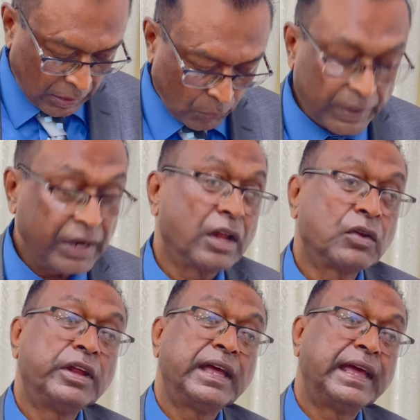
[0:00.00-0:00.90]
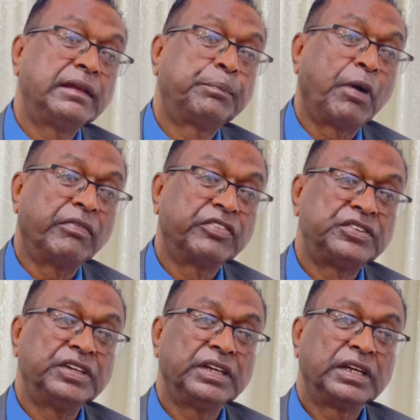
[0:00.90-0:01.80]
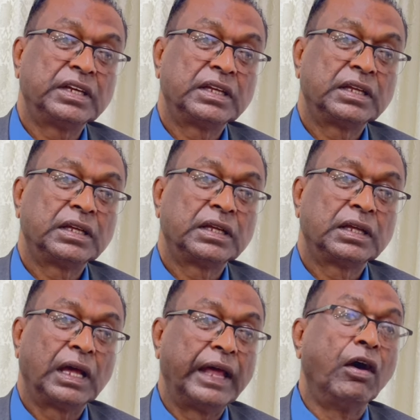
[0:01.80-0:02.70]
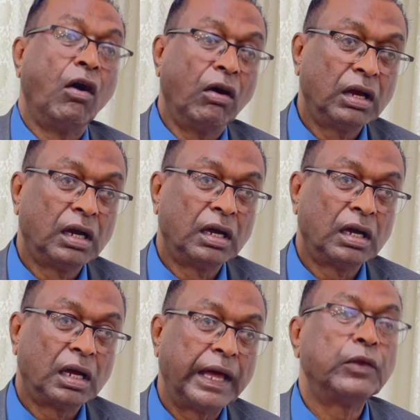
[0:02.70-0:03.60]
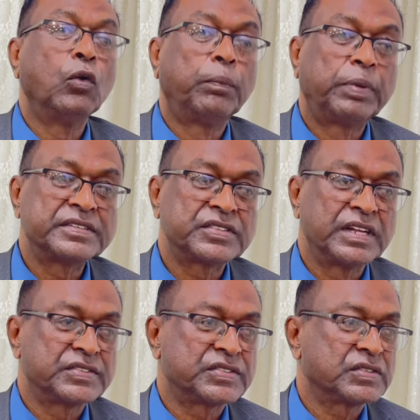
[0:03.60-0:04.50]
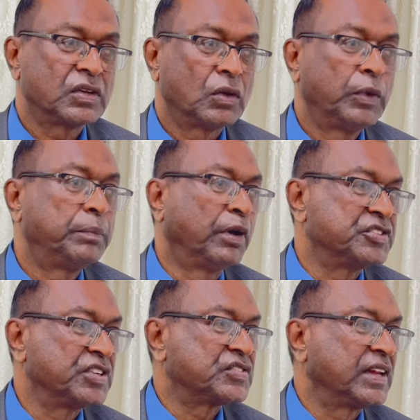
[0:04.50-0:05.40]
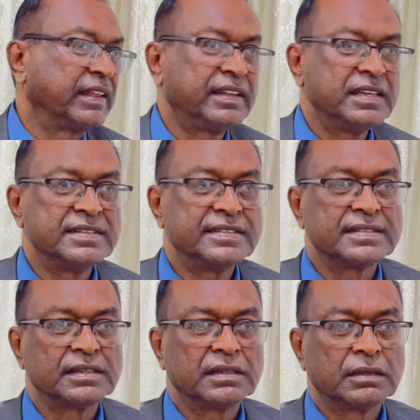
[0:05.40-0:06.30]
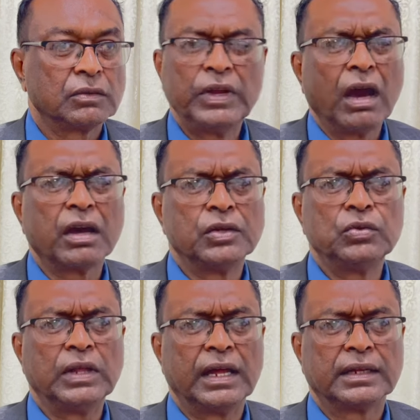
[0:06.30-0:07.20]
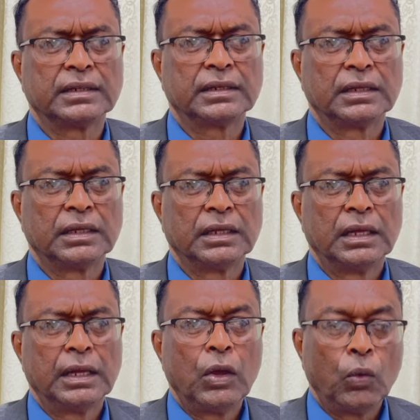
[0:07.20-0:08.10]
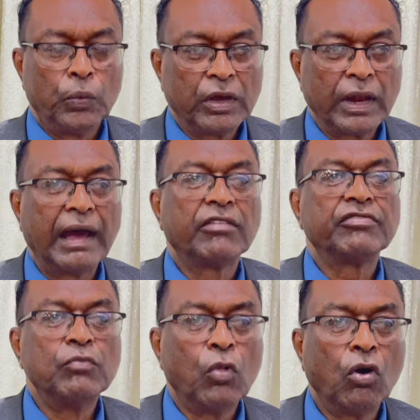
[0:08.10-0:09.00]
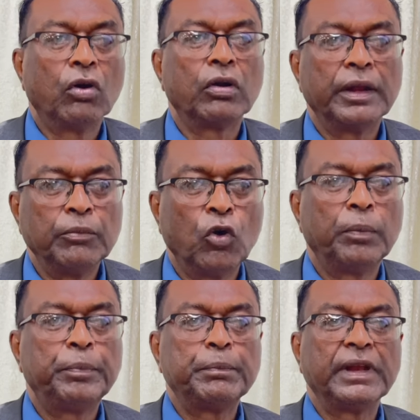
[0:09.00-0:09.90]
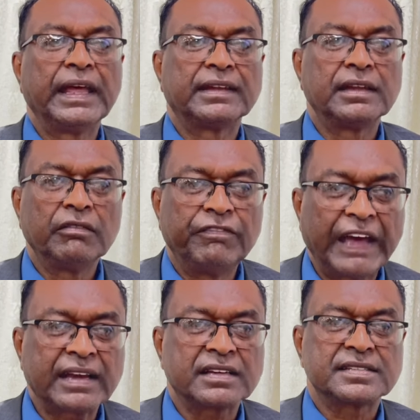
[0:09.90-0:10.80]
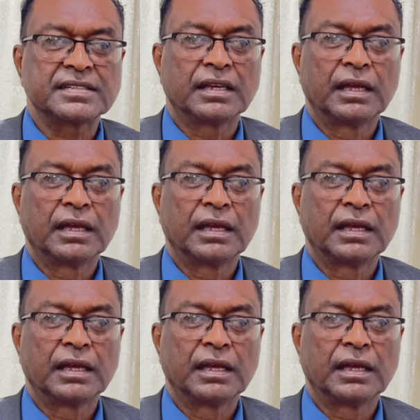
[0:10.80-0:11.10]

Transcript: We are not going to end poverty and hunger and hopelessness with budgets like these. We're not going to do that. We're going to have more and more people getting vexed,